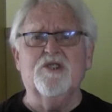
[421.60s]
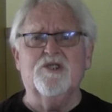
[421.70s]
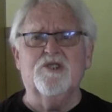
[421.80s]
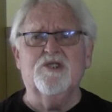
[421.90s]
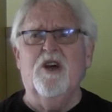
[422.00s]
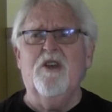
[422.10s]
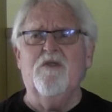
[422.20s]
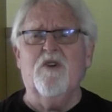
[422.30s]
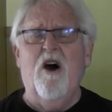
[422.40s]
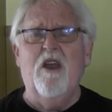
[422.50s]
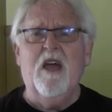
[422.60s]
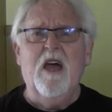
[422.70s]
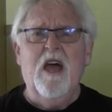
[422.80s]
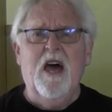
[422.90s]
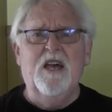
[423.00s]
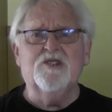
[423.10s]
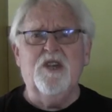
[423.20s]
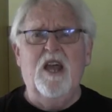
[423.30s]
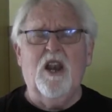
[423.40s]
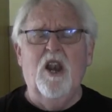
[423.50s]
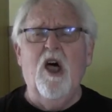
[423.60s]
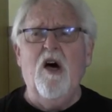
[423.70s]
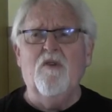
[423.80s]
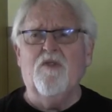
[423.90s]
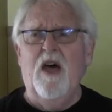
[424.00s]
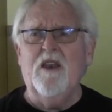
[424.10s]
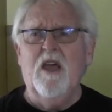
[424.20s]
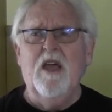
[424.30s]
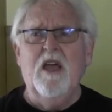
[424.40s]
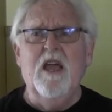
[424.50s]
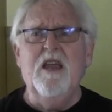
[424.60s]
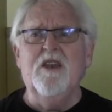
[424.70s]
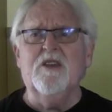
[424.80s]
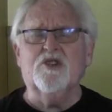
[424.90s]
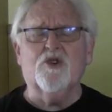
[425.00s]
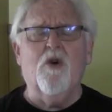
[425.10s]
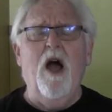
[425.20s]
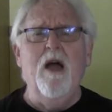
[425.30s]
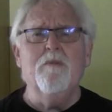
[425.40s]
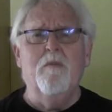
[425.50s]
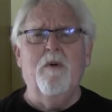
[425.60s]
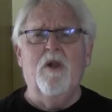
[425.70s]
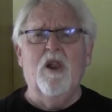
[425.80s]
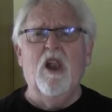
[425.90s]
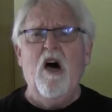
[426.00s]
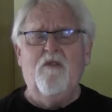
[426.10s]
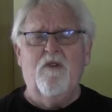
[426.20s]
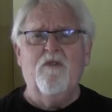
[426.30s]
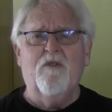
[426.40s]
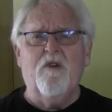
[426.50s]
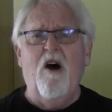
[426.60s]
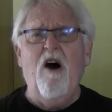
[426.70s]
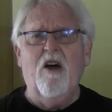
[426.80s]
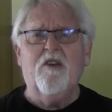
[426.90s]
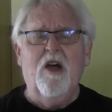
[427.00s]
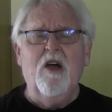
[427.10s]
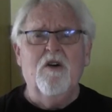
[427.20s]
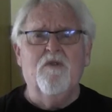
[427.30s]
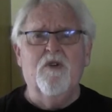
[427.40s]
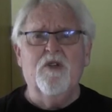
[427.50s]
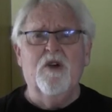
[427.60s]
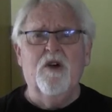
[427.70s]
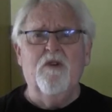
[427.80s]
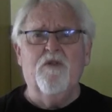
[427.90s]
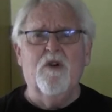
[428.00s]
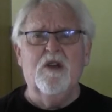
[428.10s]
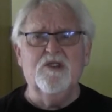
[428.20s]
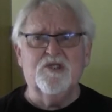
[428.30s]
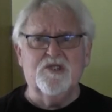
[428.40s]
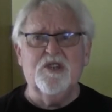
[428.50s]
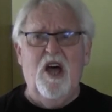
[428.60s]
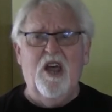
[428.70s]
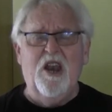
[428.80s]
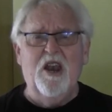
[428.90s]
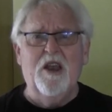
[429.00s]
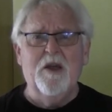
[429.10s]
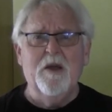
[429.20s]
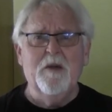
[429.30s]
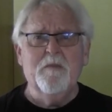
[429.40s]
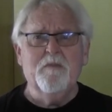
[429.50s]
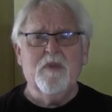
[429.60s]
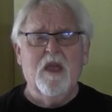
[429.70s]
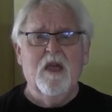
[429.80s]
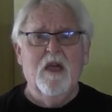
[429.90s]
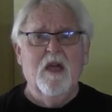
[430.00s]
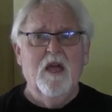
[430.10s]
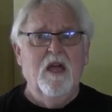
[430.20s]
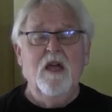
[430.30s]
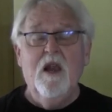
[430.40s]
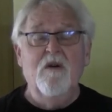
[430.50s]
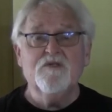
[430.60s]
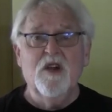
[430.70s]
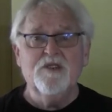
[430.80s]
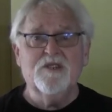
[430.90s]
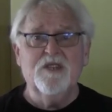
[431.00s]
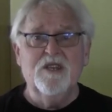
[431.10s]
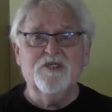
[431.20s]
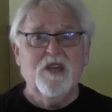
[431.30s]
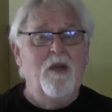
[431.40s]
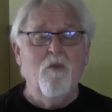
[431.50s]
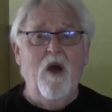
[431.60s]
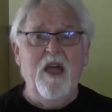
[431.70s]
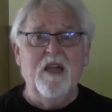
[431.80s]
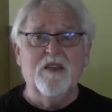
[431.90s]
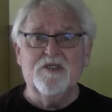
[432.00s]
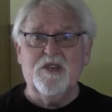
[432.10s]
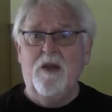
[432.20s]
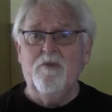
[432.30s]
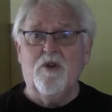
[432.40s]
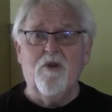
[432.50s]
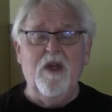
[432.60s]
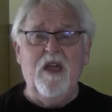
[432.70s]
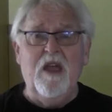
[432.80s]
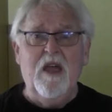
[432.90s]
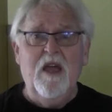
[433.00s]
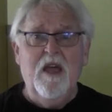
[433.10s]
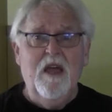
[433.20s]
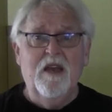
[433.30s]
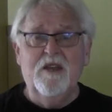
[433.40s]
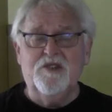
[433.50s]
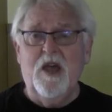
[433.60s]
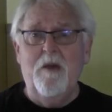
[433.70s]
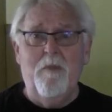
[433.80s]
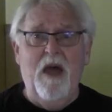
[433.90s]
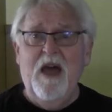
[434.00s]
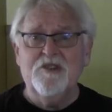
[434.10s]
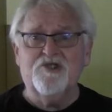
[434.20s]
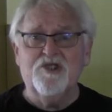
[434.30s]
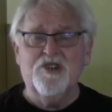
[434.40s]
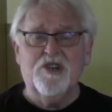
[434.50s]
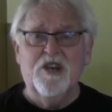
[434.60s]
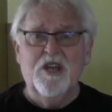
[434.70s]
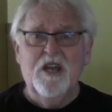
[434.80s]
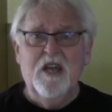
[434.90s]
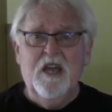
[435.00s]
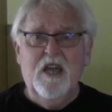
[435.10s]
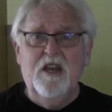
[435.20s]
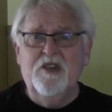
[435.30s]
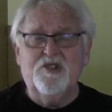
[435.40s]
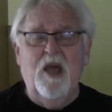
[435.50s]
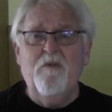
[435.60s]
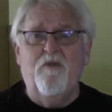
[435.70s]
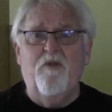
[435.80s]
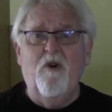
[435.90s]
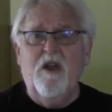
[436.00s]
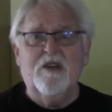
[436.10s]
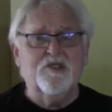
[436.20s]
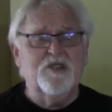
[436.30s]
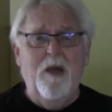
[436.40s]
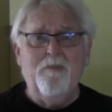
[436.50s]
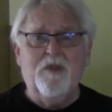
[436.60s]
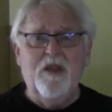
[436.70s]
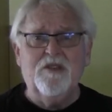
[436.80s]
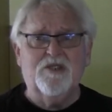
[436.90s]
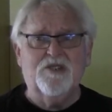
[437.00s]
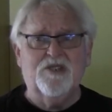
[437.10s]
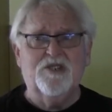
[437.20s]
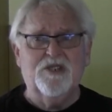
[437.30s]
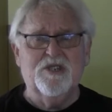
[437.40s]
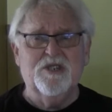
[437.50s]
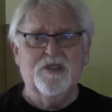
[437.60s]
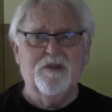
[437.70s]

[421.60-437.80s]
the Son of God, as that love, that indescribable love of God for, the, for his Son. He loves us in the same way, in the same degree, in the same passion, in the same full acceptance.